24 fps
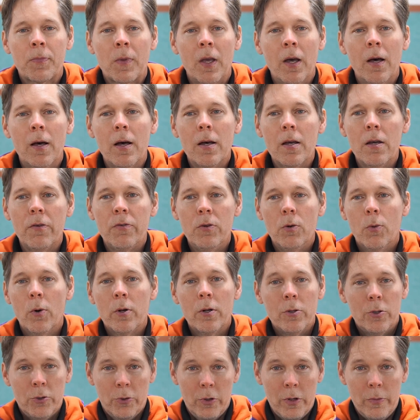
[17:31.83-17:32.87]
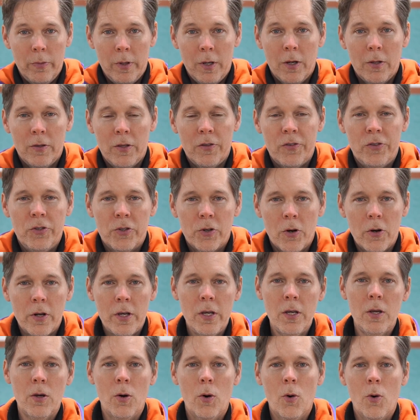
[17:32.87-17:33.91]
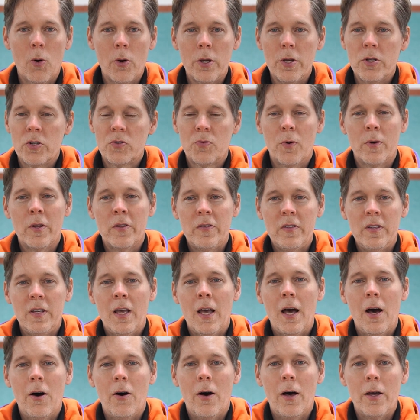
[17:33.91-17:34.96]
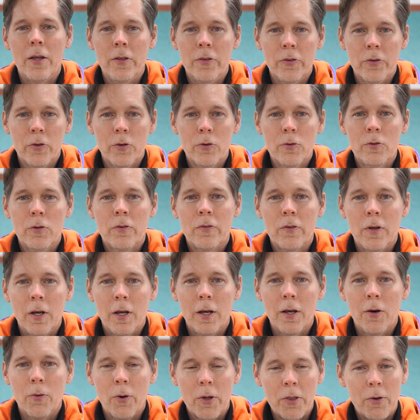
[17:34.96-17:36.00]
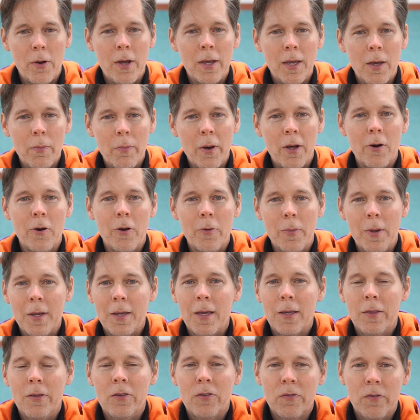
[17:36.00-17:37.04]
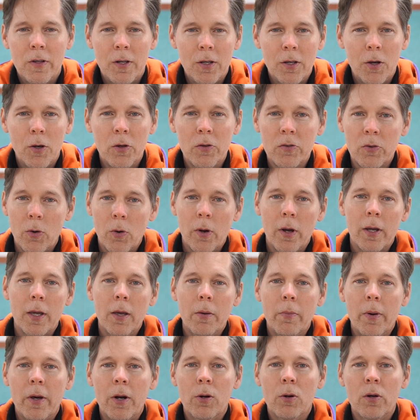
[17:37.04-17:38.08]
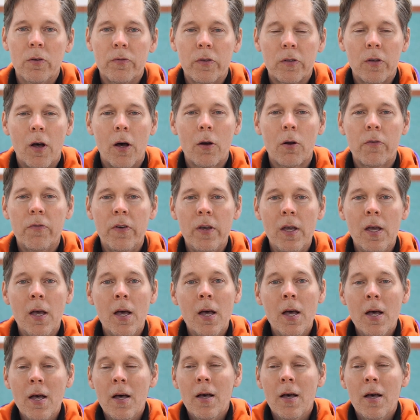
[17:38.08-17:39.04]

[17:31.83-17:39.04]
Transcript: Uh, if you want to join me on this journey or you just want to see how I do, uh, whether I get better at making these videos or I get better at photography,